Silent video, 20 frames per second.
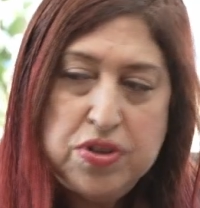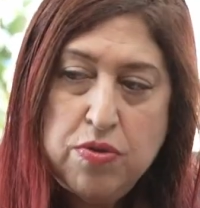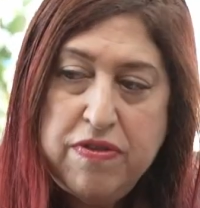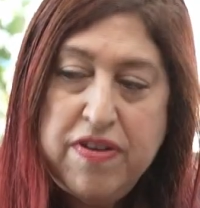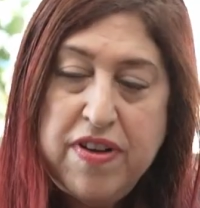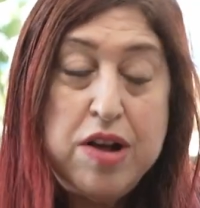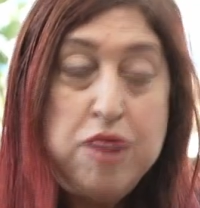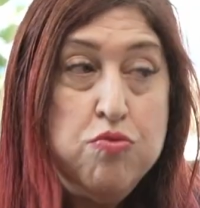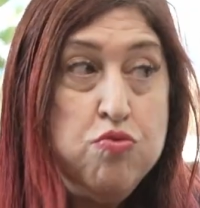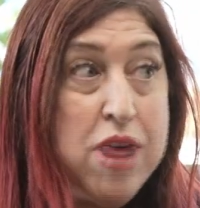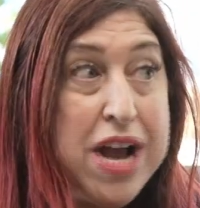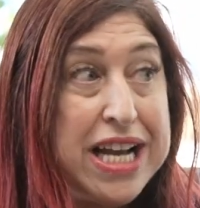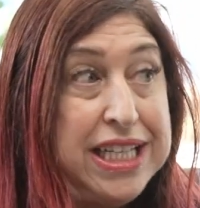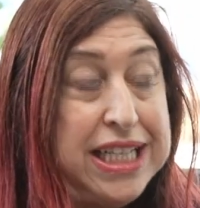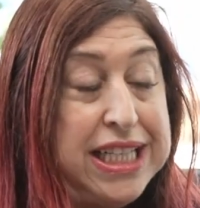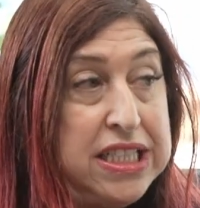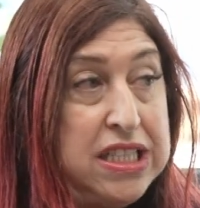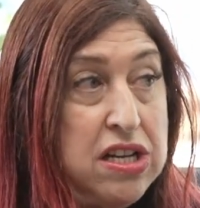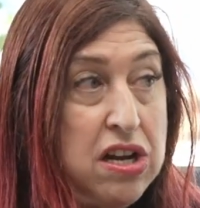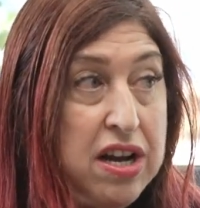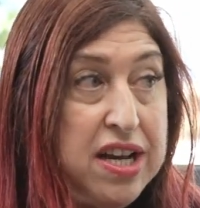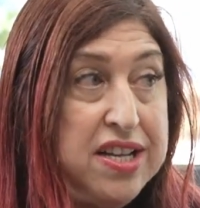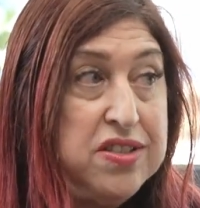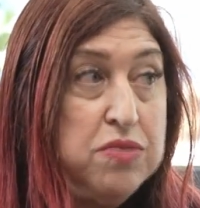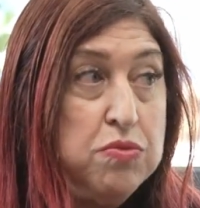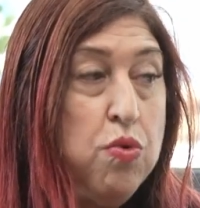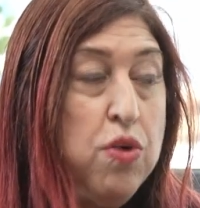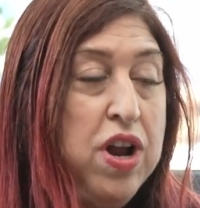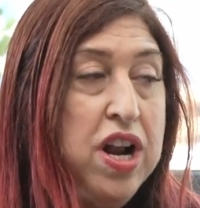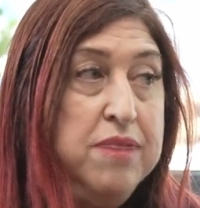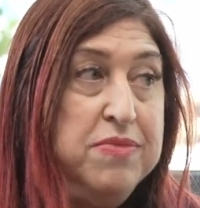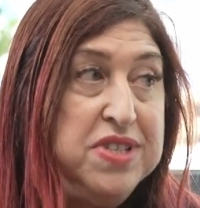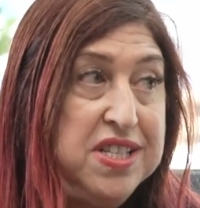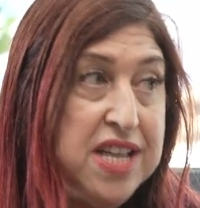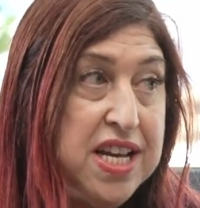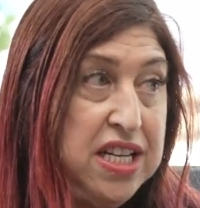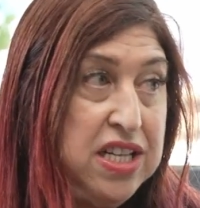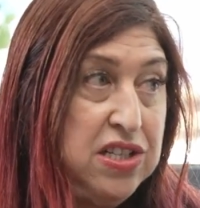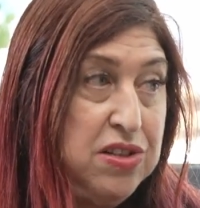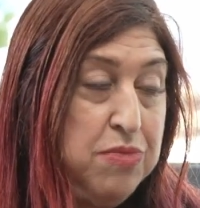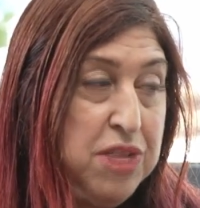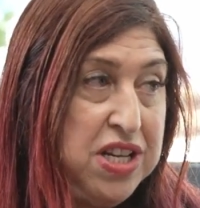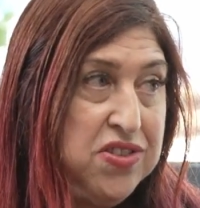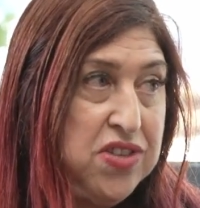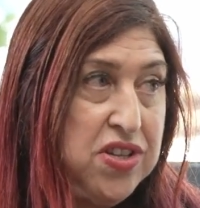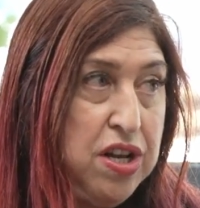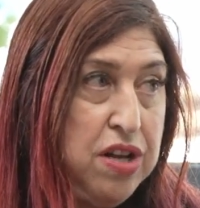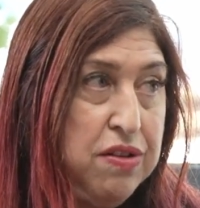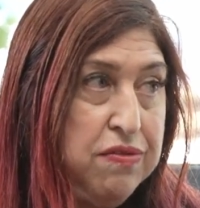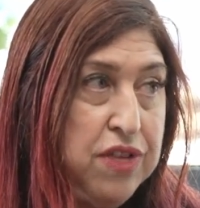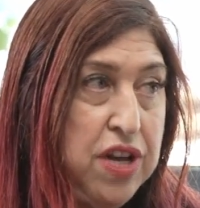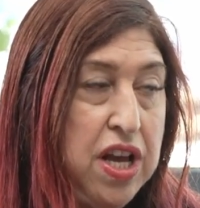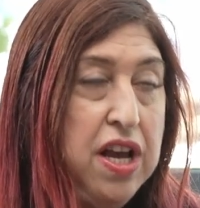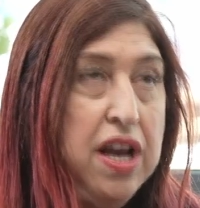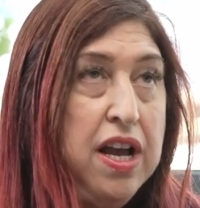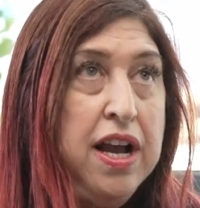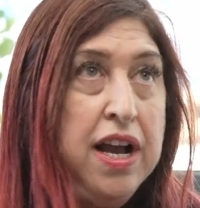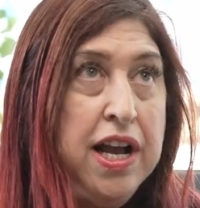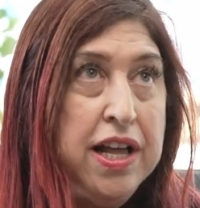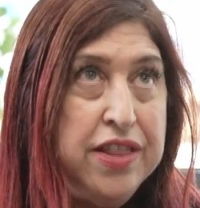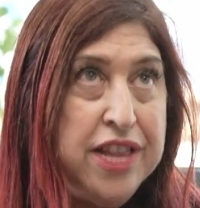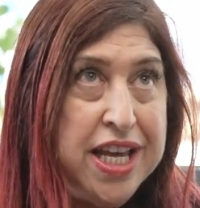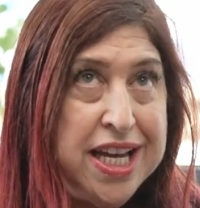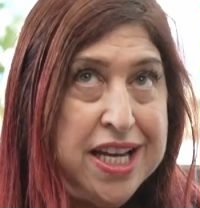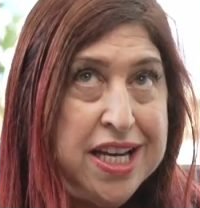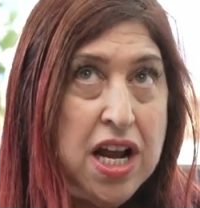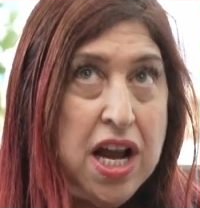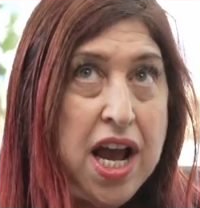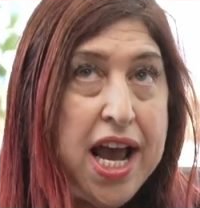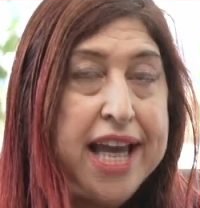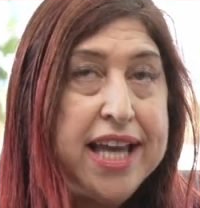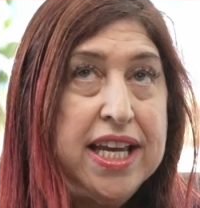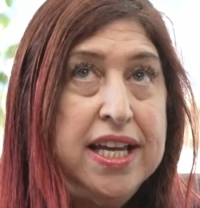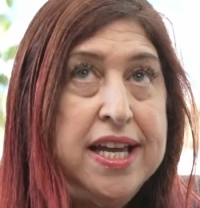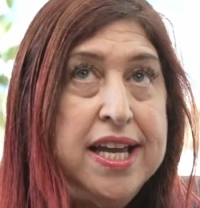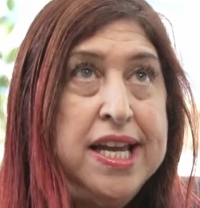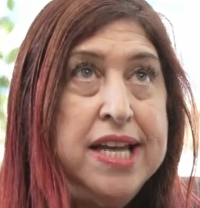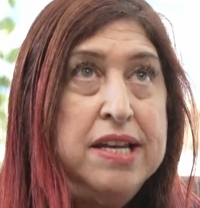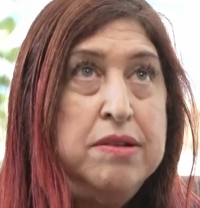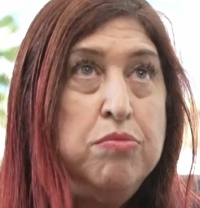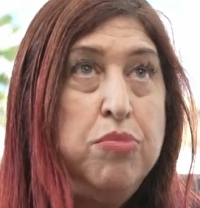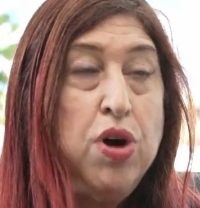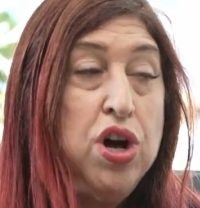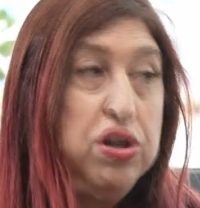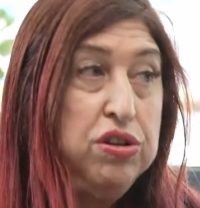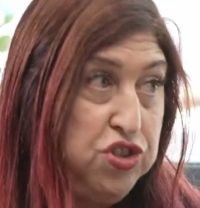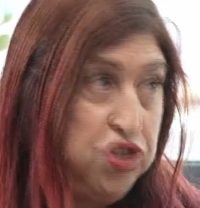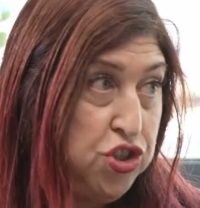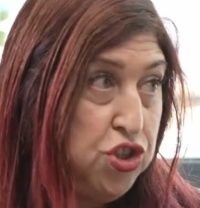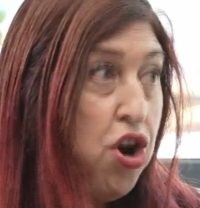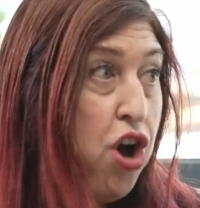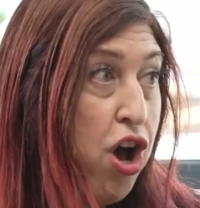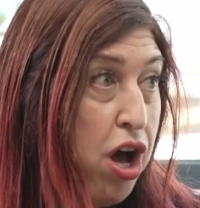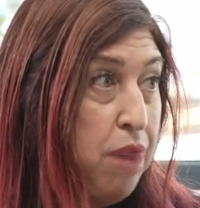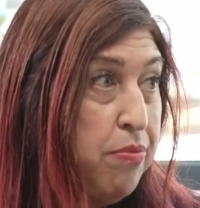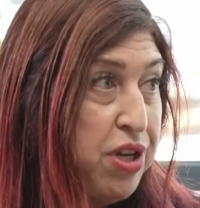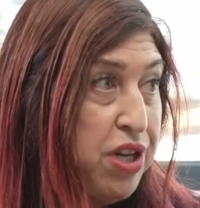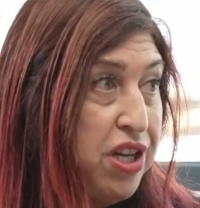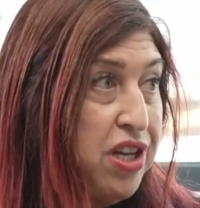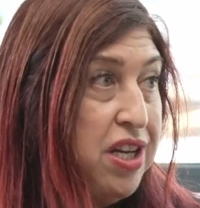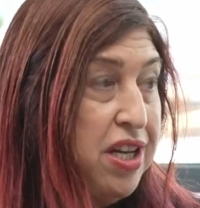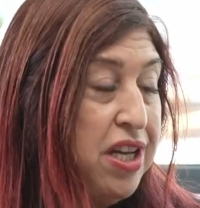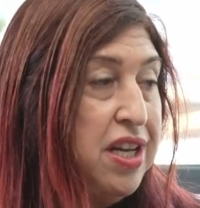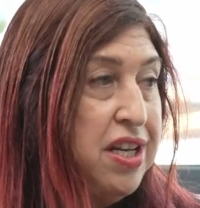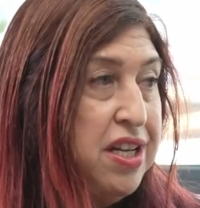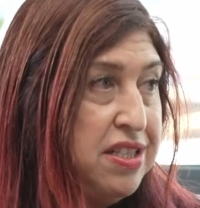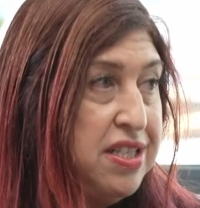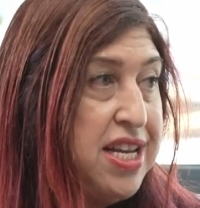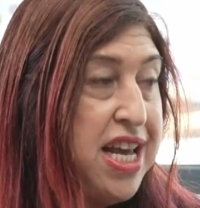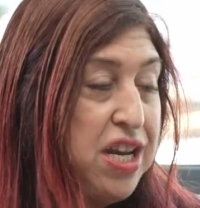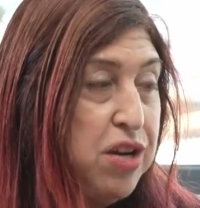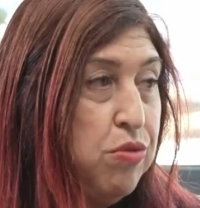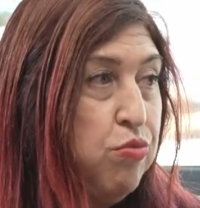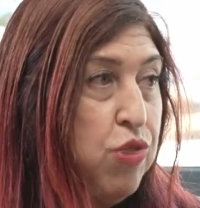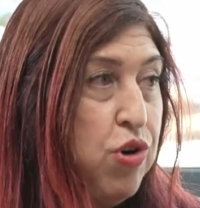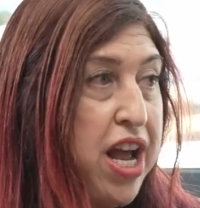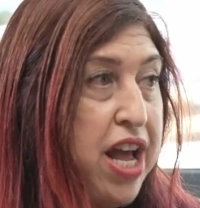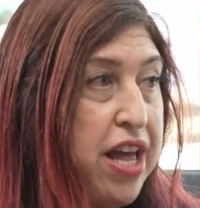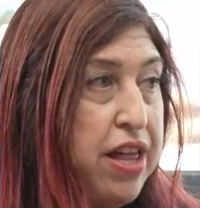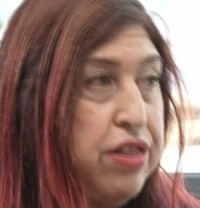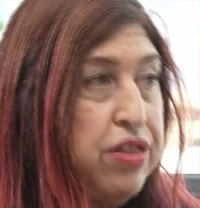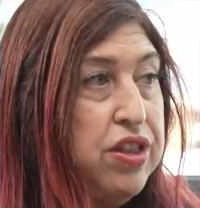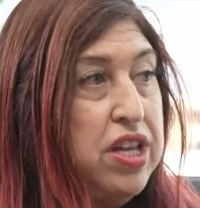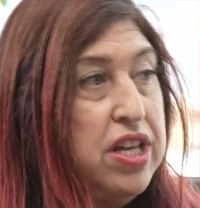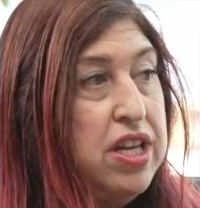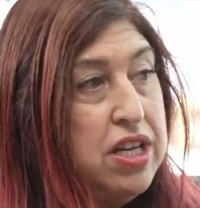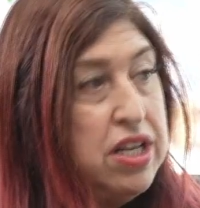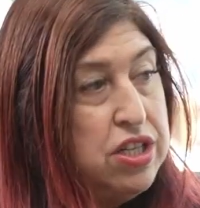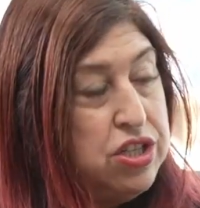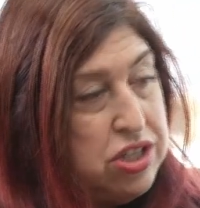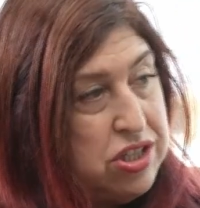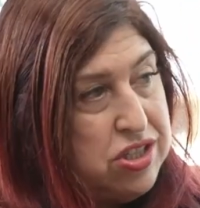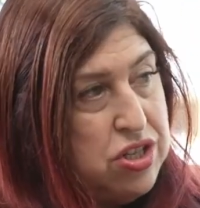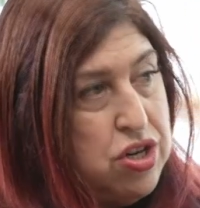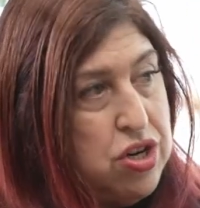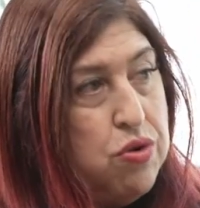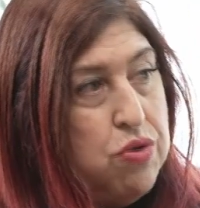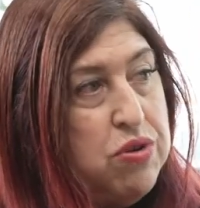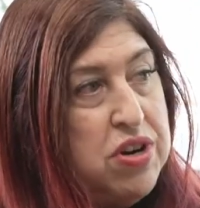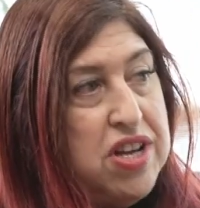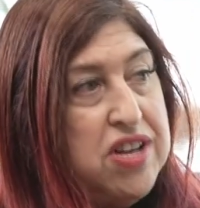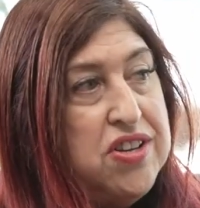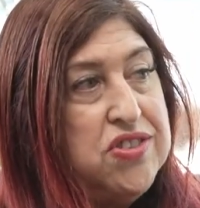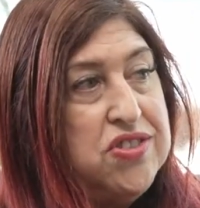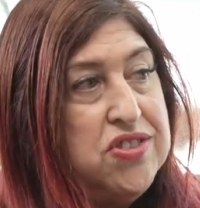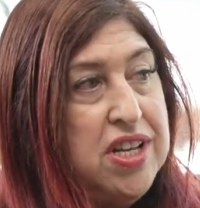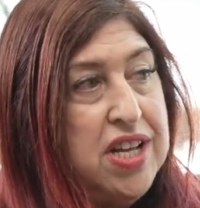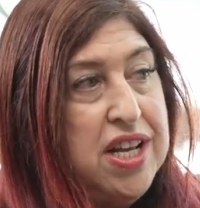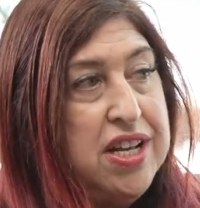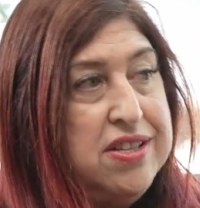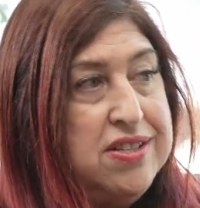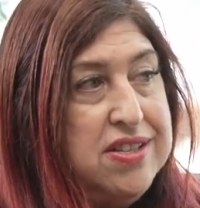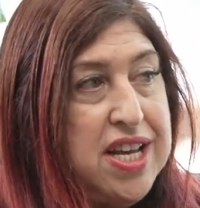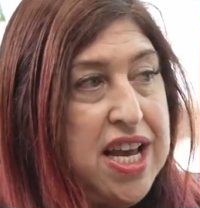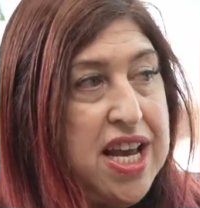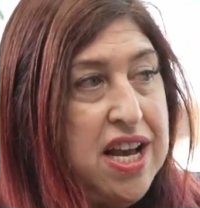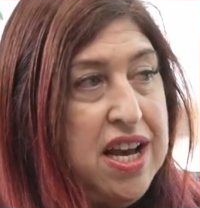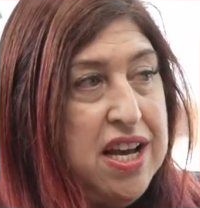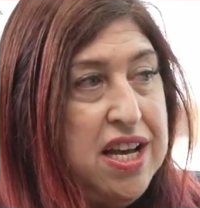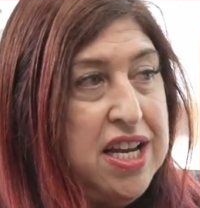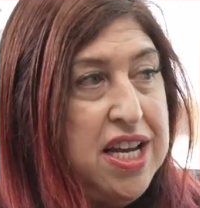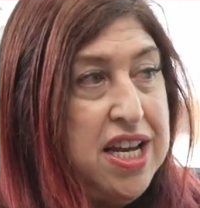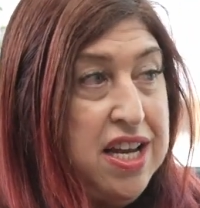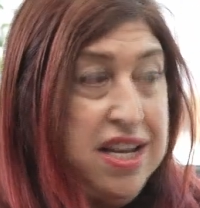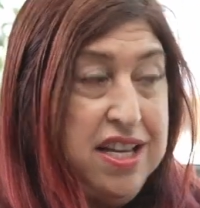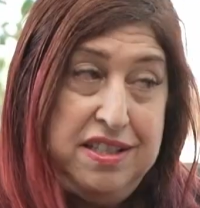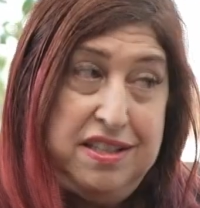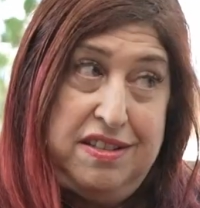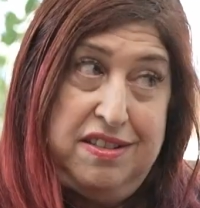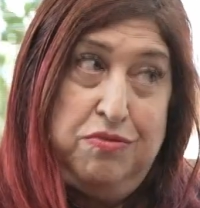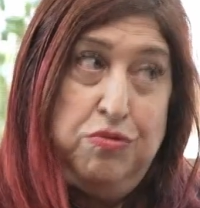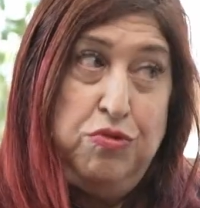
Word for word: So if I mm-hmm. recognize what I'm saying to myself, then I can stop, take a breath, just notice and say, honey,